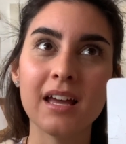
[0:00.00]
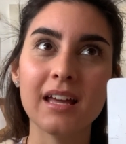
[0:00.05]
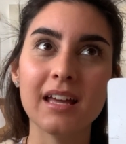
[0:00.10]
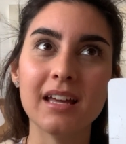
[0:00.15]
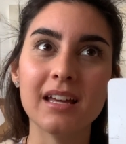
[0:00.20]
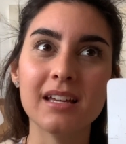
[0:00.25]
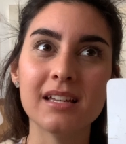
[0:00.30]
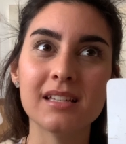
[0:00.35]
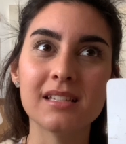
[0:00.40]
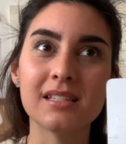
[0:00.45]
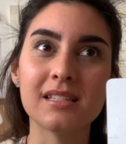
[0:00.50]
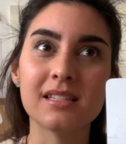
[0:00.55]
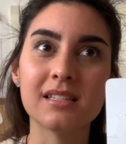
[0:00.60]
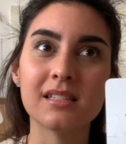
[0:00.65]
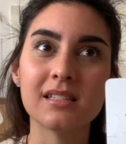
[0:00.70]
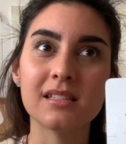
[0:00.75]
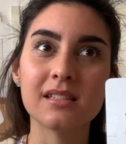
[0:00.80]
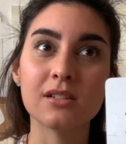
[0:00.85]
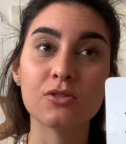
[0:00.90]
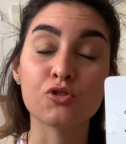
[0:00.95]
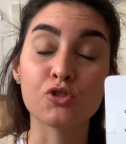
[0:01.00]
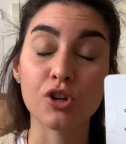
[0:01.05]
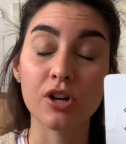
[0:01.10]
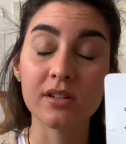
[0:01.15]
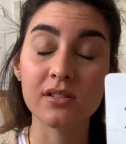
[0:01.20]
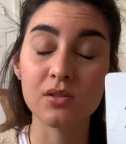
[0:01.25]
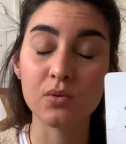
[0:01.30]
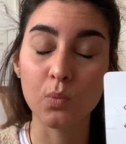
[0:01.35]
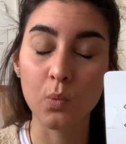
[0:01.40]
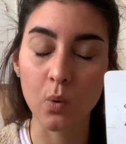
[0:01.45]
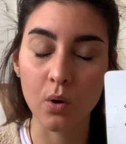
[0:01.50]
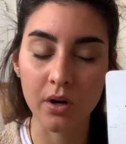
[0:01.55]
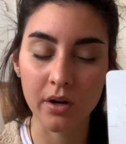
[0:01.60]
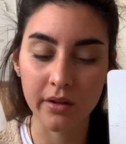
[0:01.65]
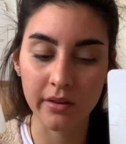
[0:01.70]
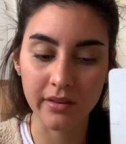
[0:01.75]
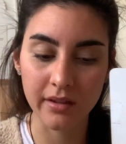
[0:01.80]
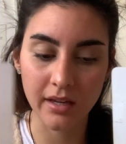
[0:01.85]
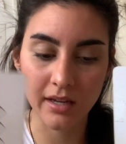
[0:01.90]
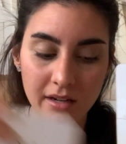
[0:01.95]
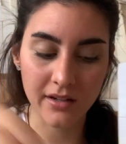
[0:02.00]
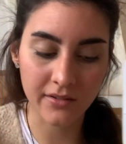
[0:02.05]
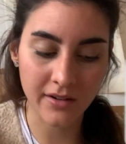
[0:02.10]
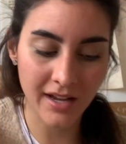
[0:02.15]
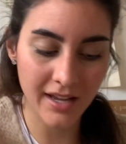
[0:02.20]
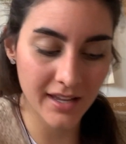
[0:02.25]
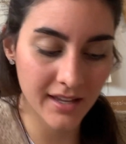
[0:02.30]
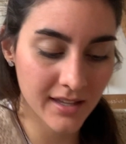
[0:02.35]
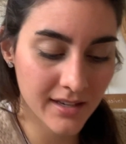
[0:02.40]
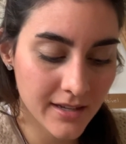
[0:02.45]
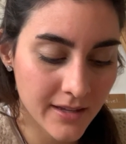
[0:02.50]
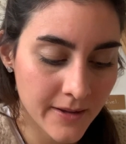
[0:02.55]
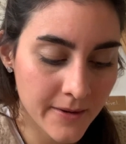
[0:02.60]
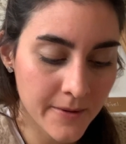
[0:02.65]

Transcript: is trustworthy, right?